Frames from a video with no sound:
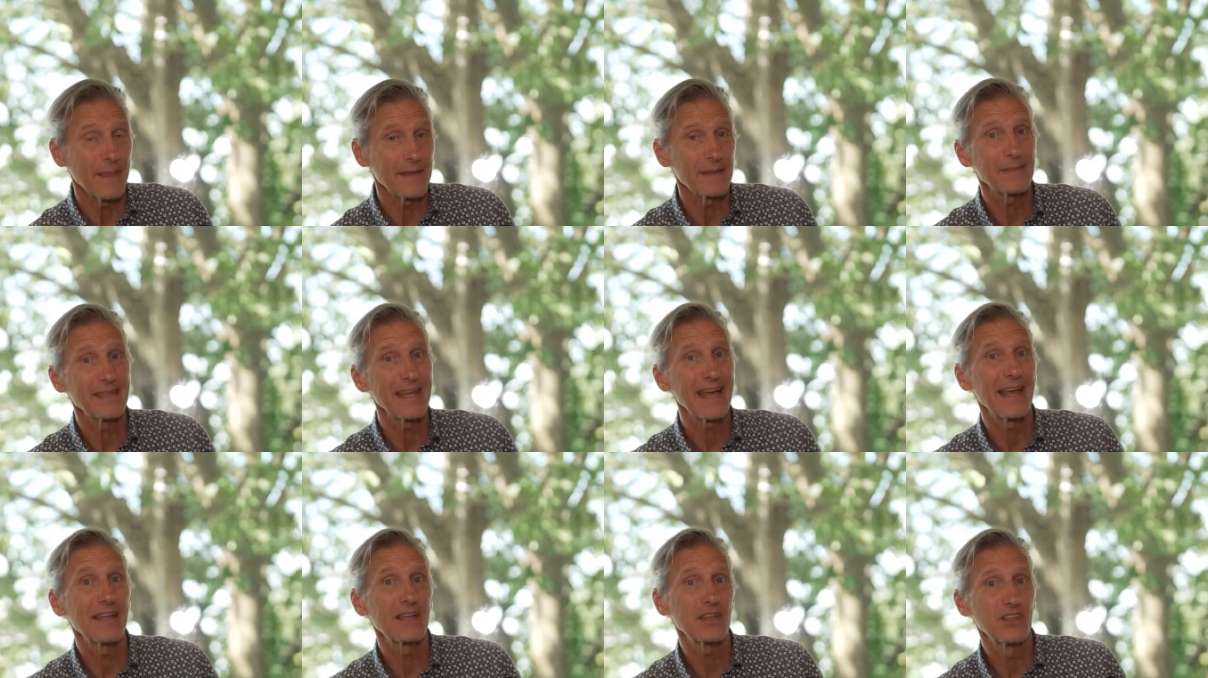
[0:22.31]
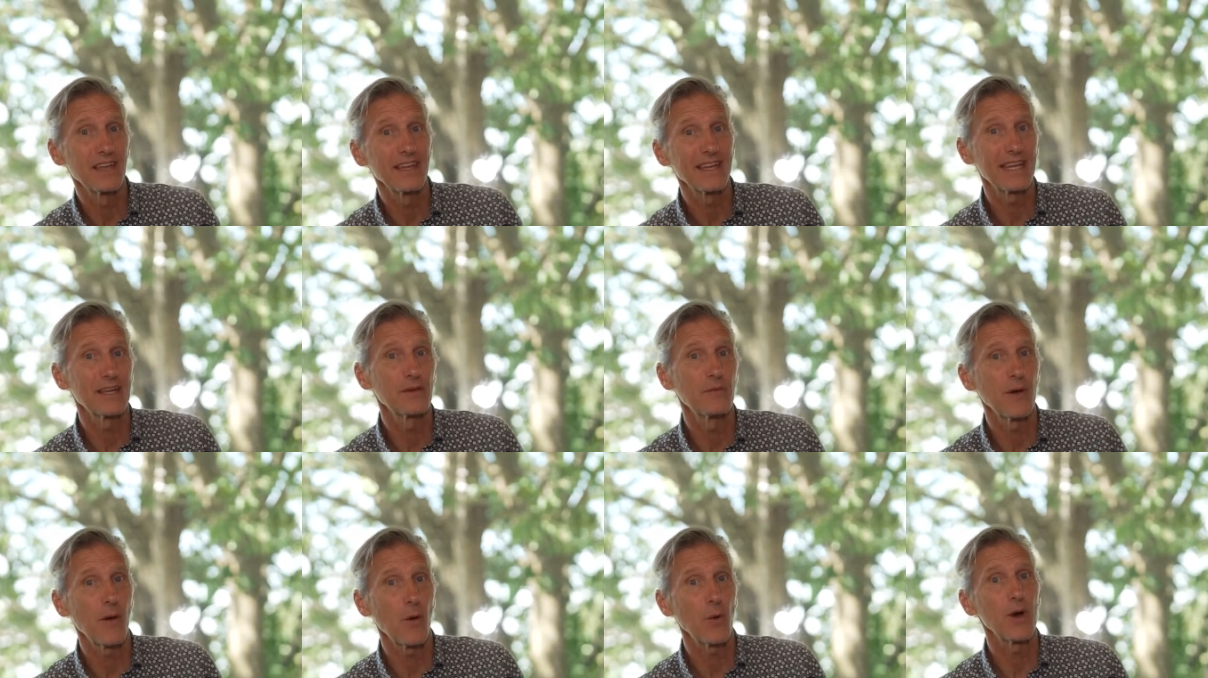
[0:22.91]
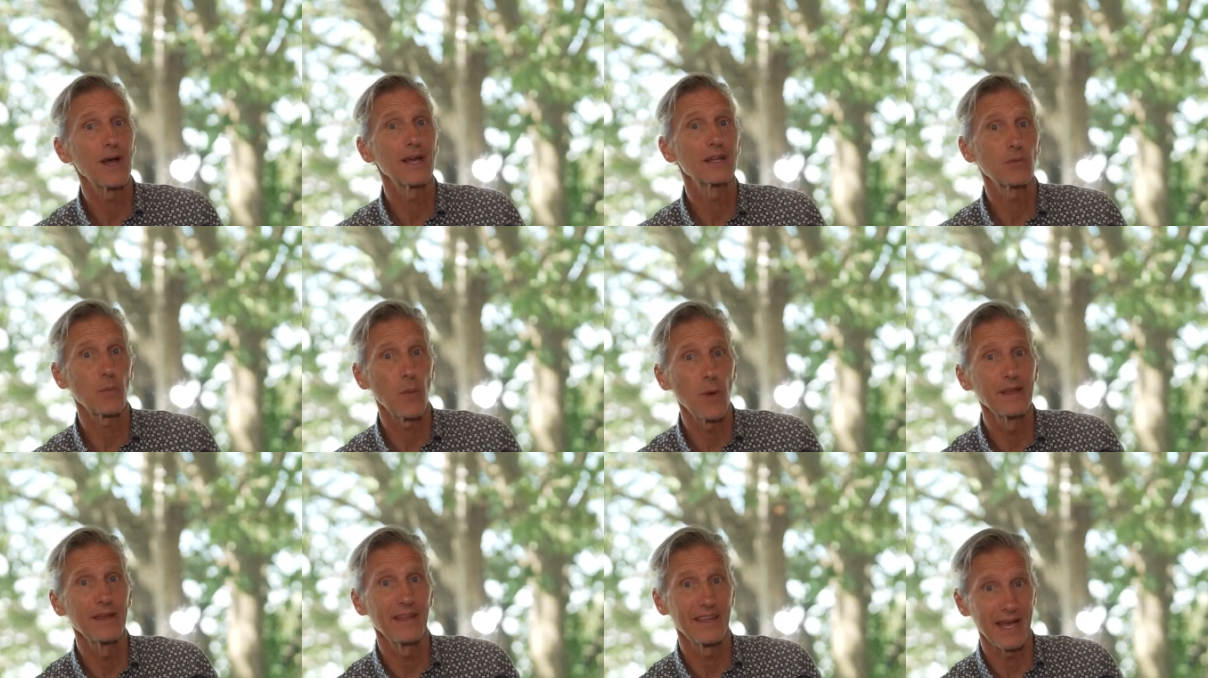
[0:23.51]
The NRGkick requires
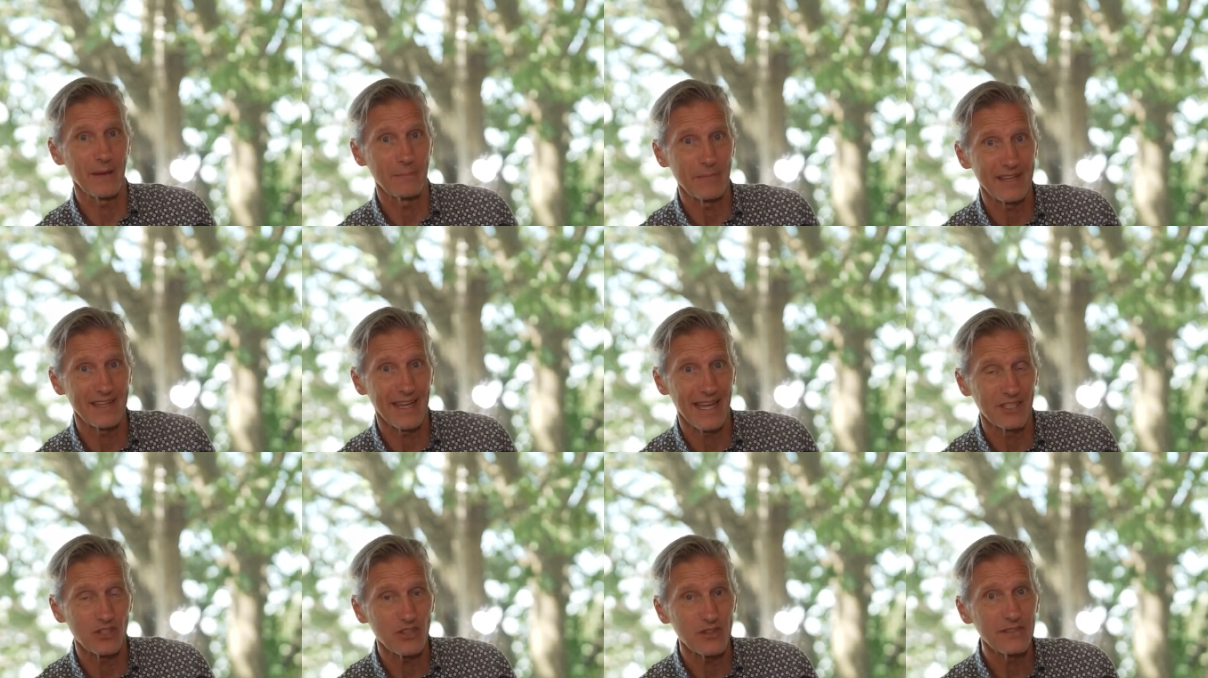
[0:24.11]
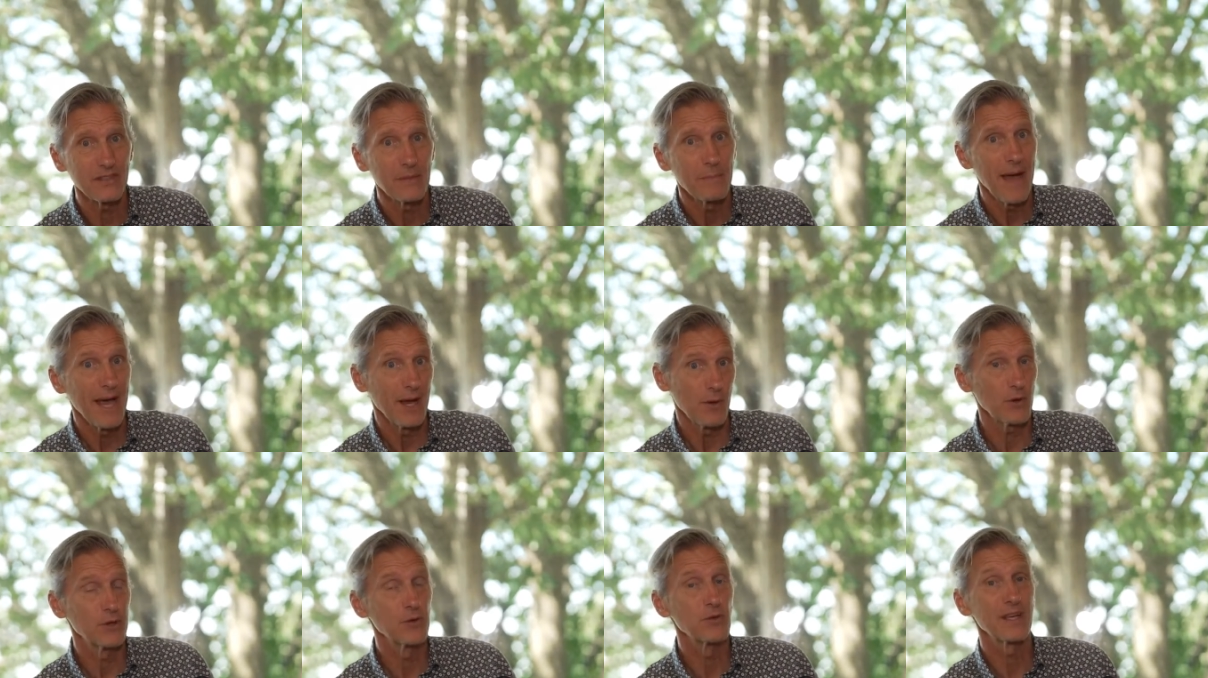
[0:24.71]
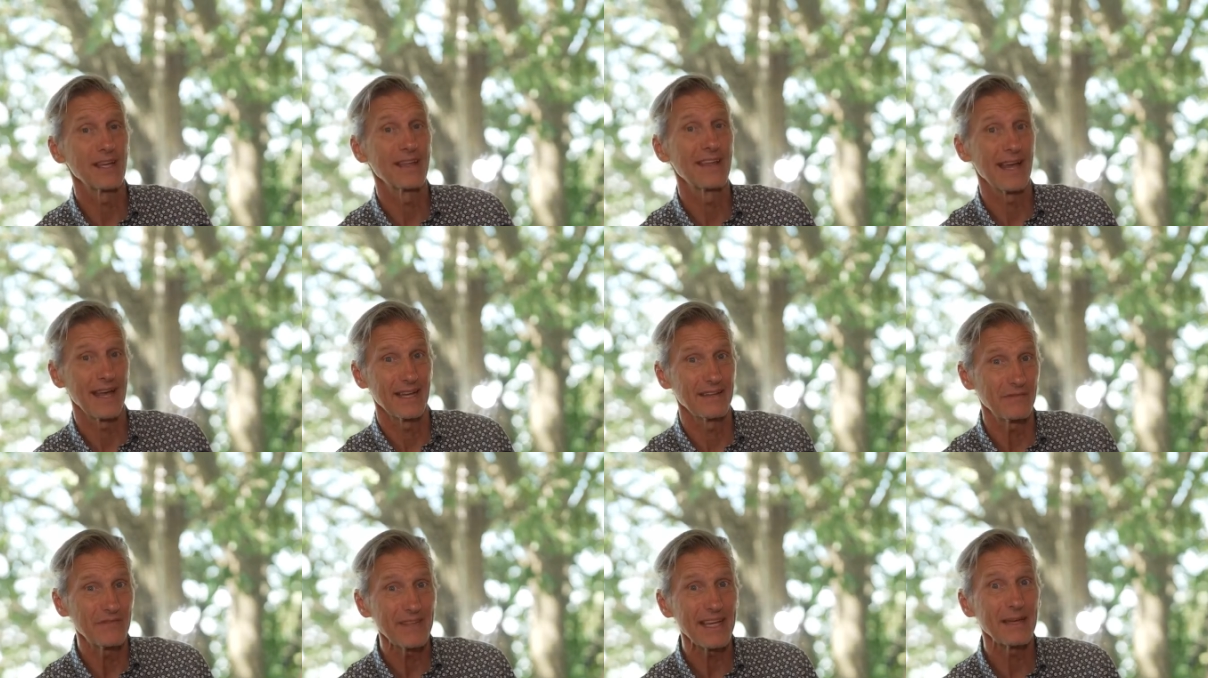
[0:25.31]
one-time connection to power grid and
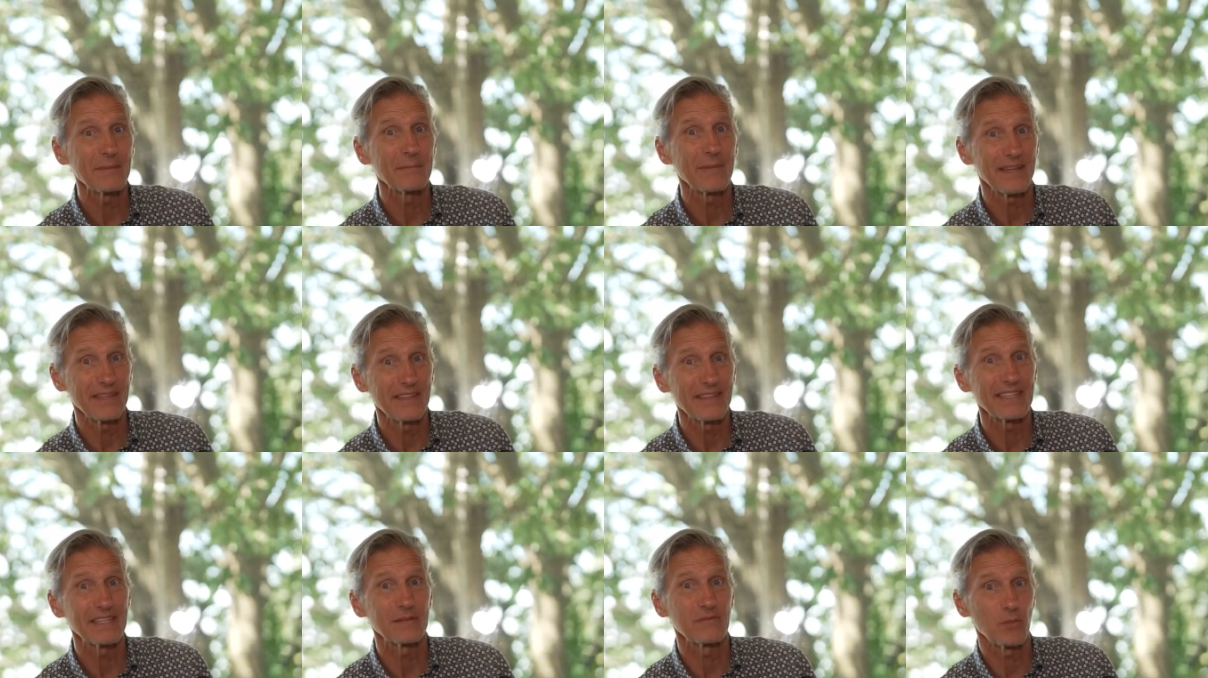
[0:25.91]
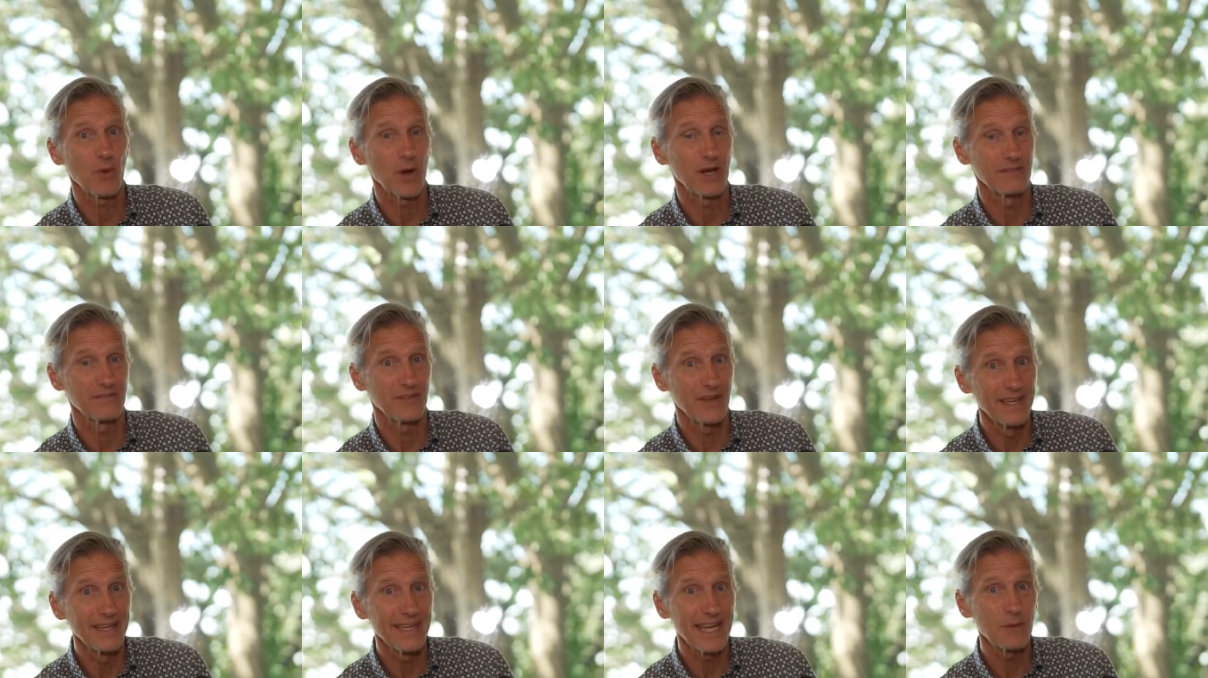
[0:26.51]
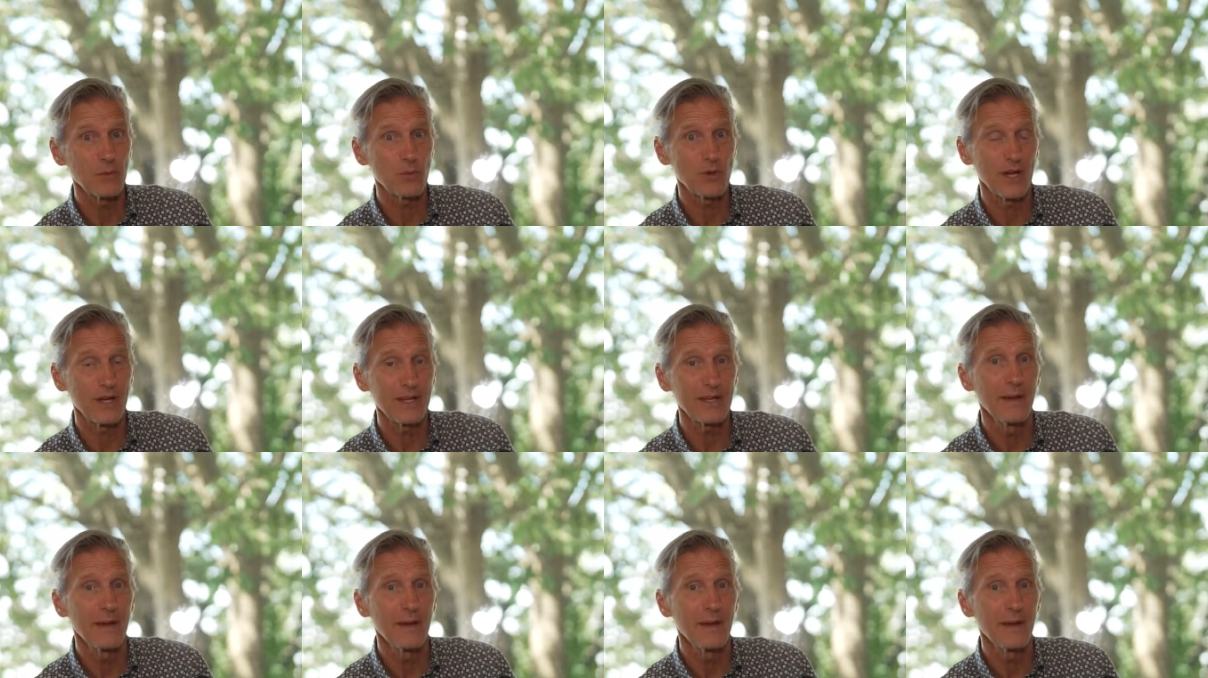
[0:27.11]
availability of Wi-Fi network.